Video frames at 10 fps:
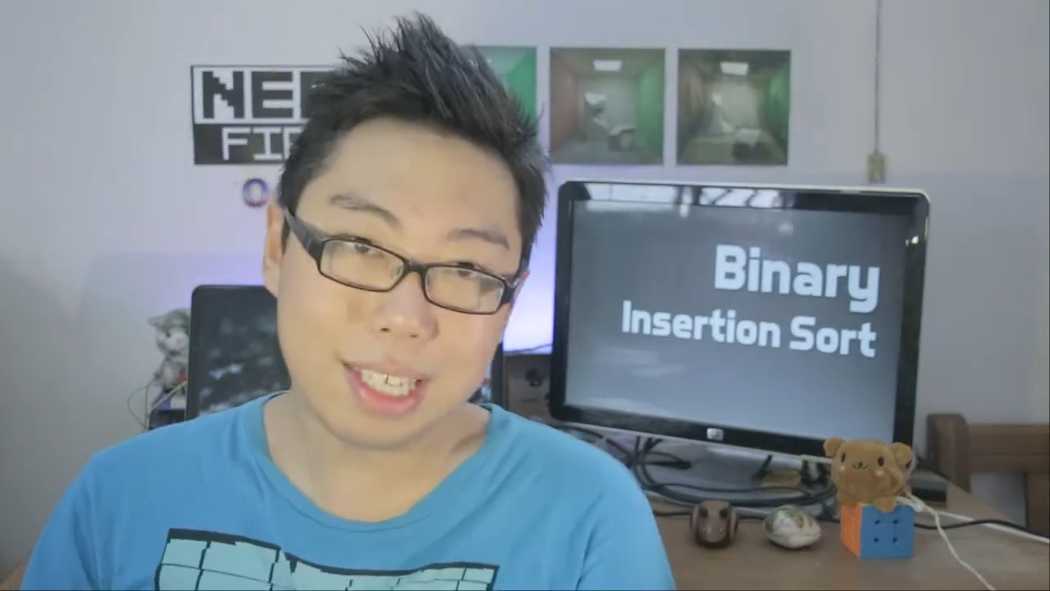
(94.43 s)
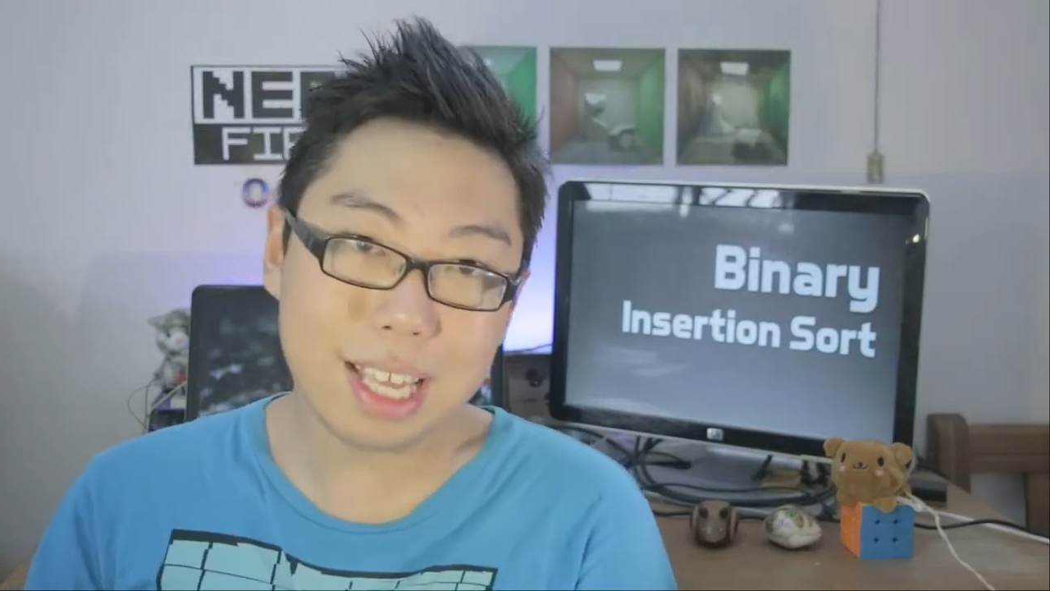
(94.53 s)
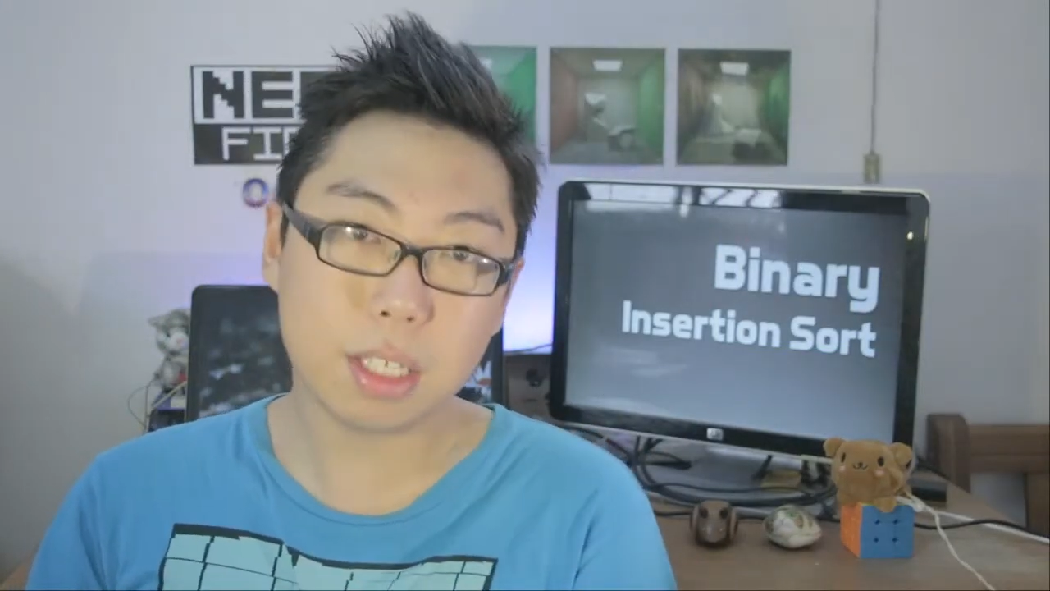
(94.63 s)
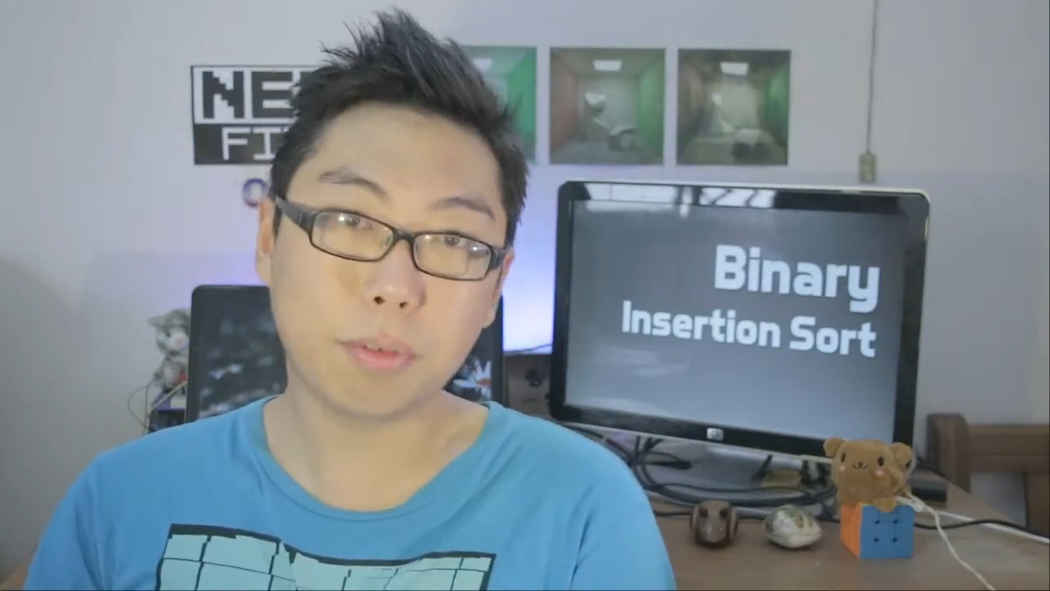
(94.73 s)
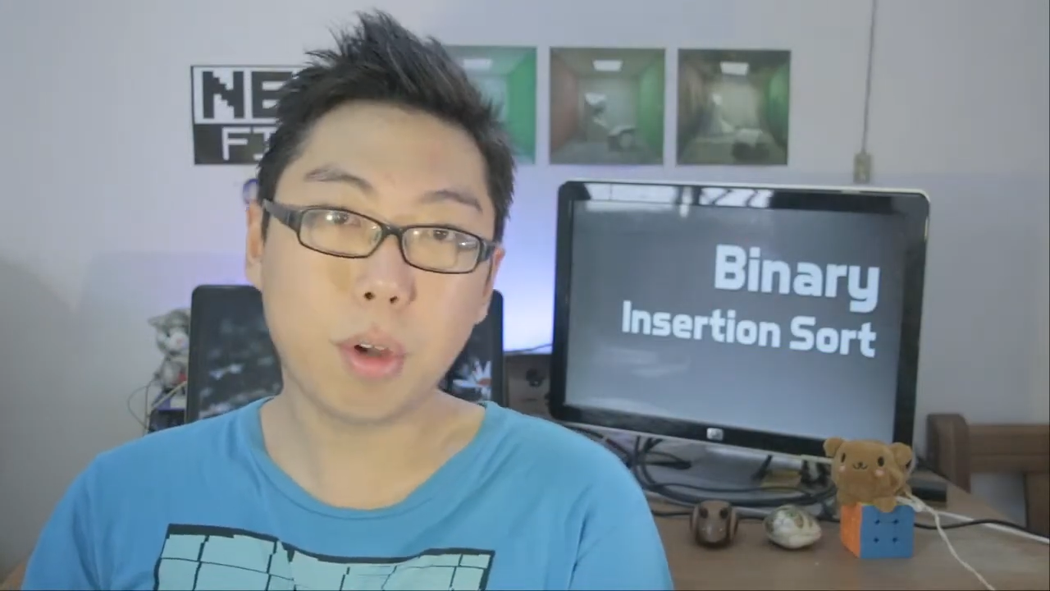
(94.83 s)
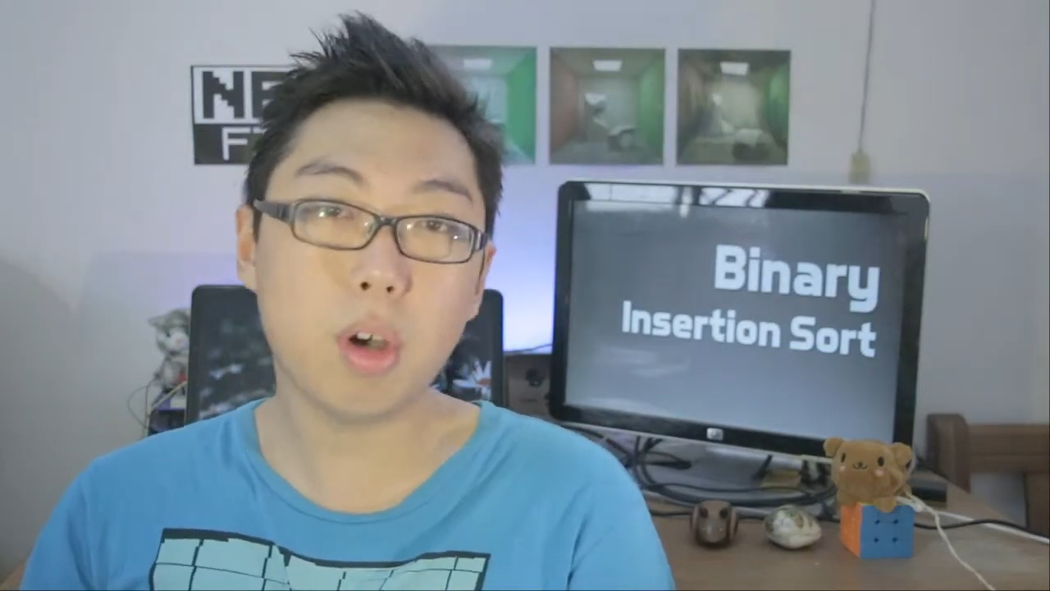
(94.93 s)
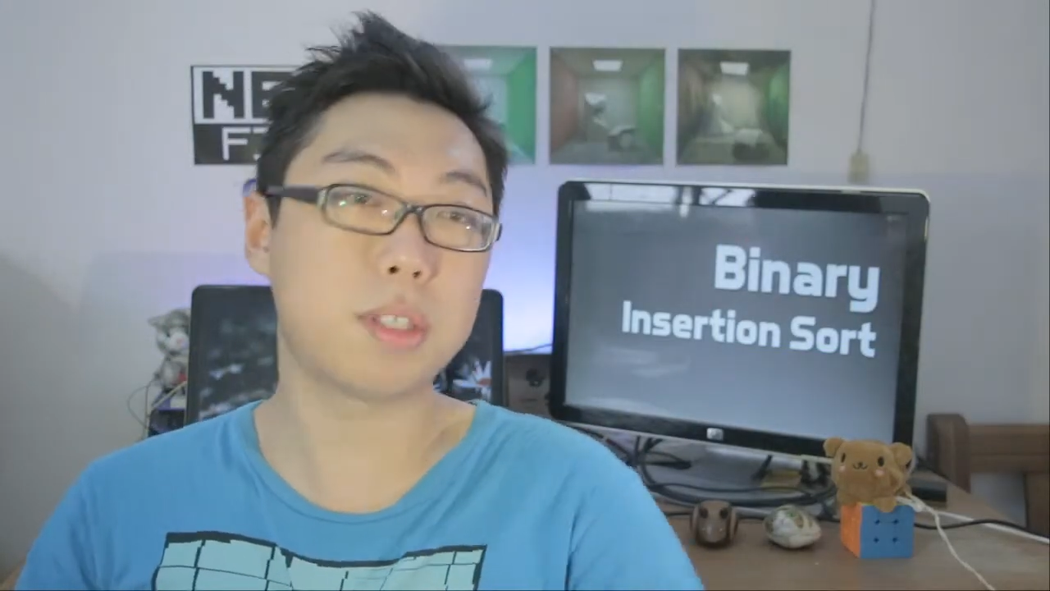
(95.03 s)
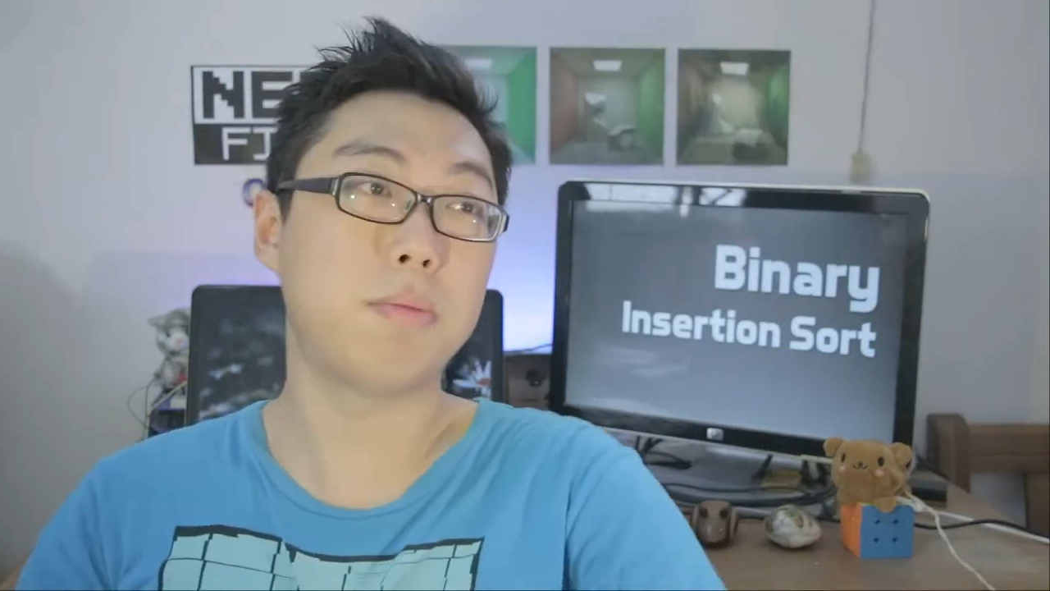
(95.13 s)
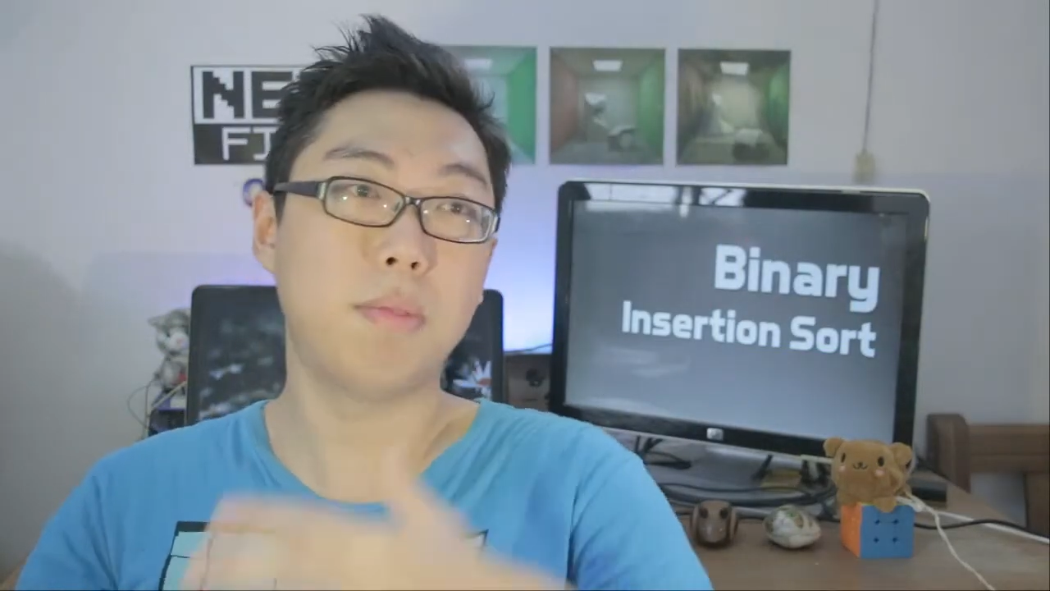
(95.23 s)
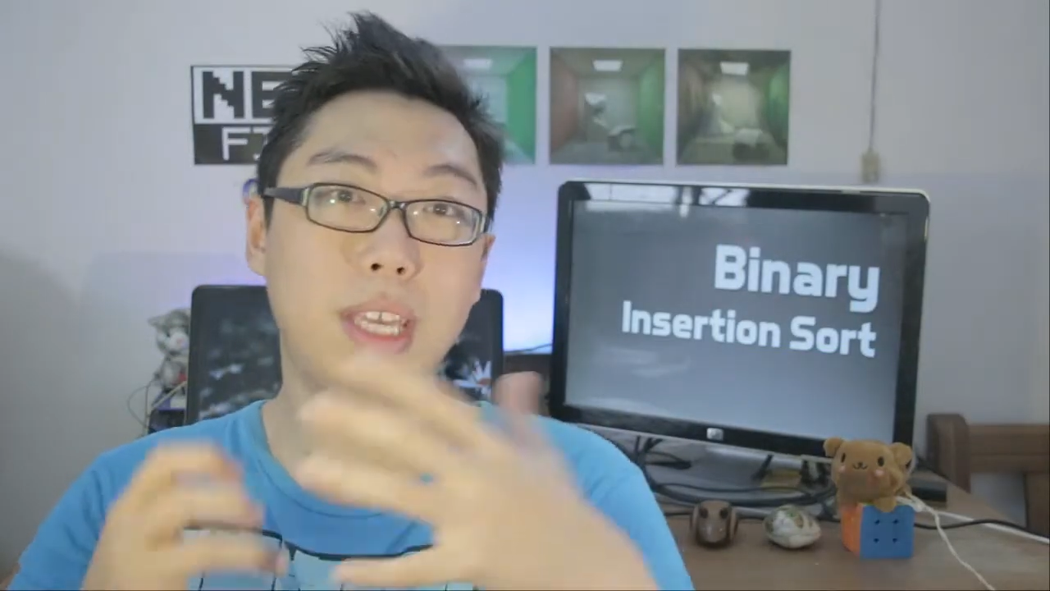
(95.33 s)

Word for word: yes, of course.